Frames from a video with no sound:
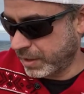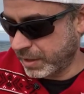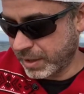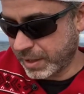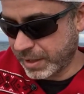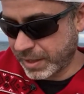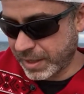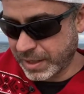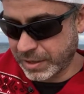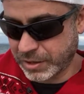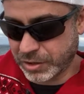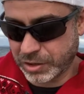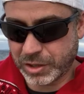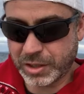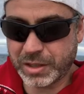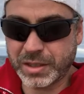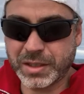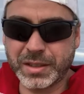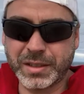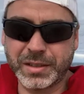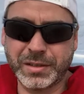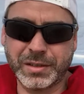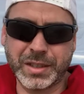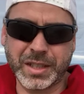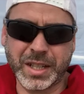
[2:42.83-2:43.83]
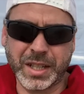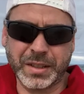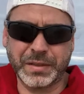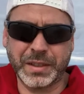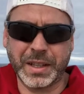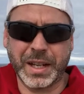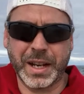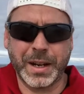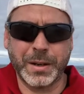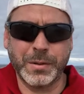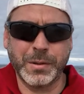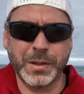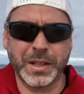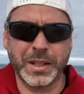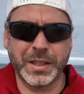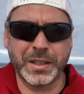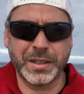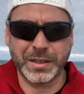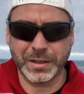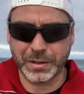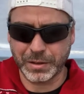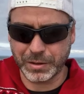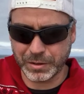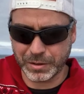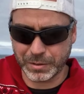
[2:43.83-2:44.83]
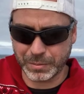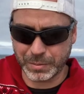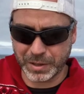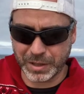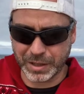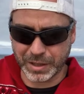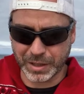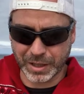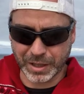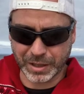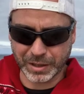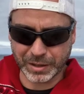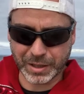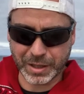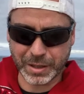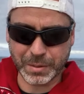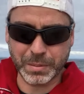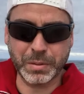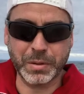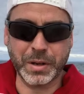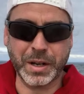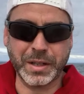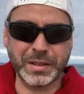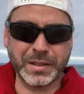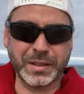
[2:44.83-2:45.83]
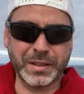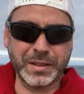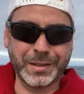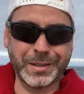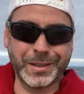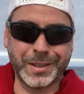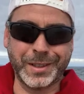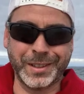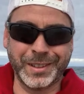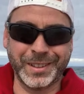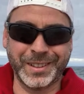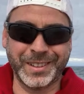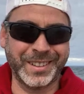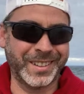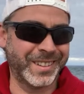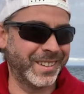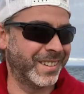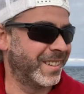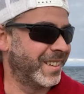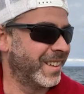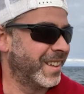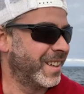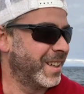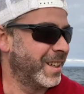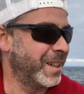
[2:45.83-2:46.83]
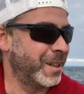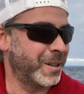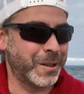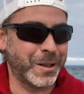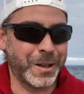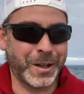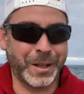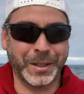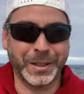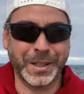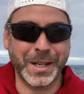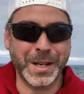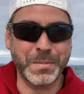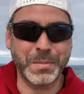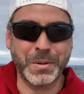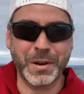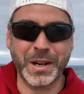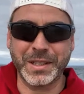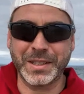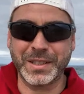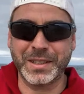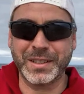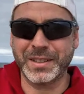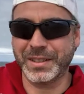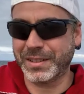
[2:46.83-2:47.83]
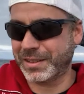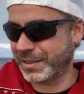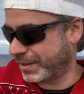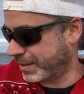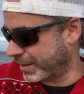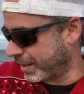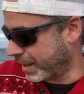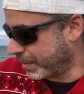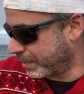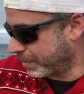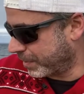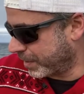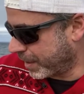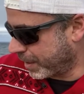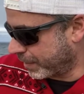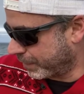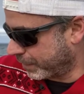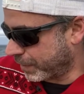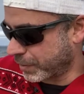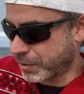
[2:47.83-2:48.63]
again, just stuff that I would consider to be holiday presents or holiday present type stuff.